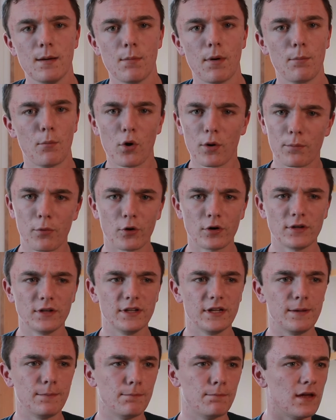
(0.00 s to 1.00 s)
But more
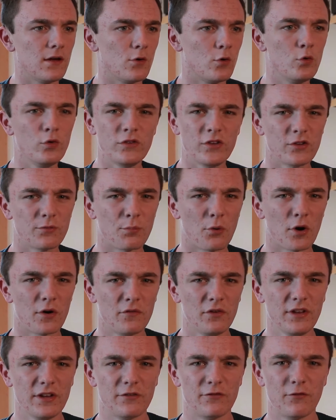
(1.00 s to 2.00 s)
importantly, who's this port
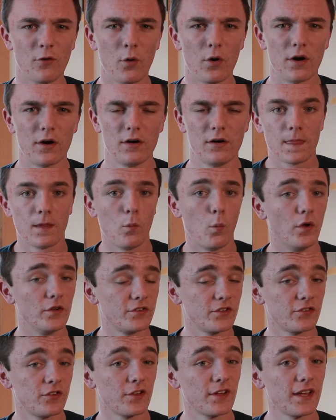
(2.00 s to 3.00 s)
really for? Well,
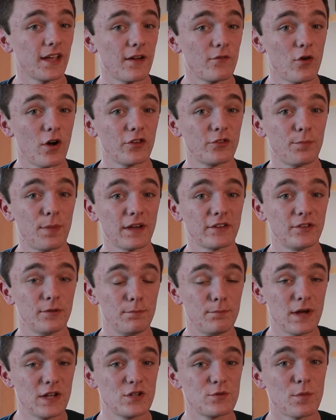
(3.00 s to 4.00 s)
just looking at raw specs
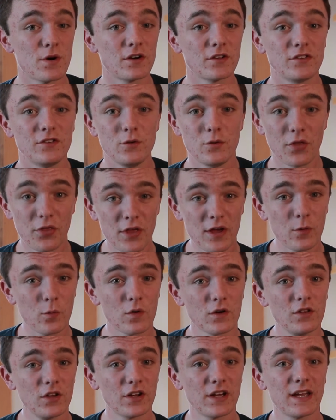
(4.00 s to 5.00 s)
and benchmarks, you'd think
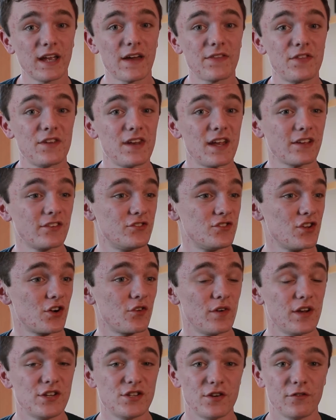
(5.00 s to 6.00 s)
we're looking at the next
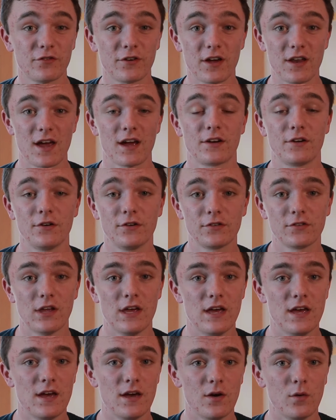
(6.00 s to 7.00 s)
generation of connectors,
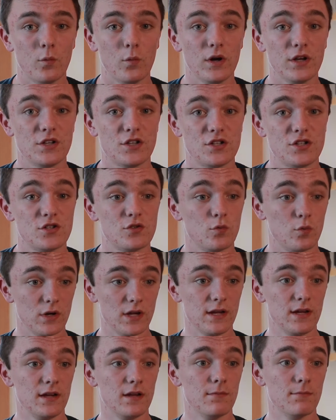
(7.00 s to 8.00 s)
which
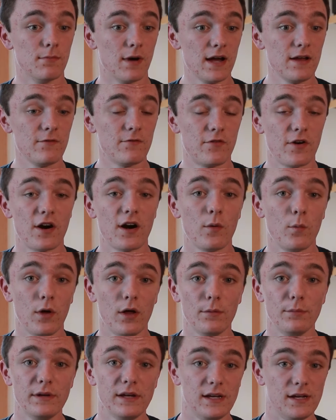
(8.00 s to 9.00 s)
we might very
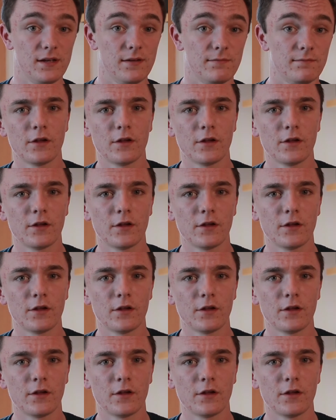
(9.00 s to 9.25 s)
well be.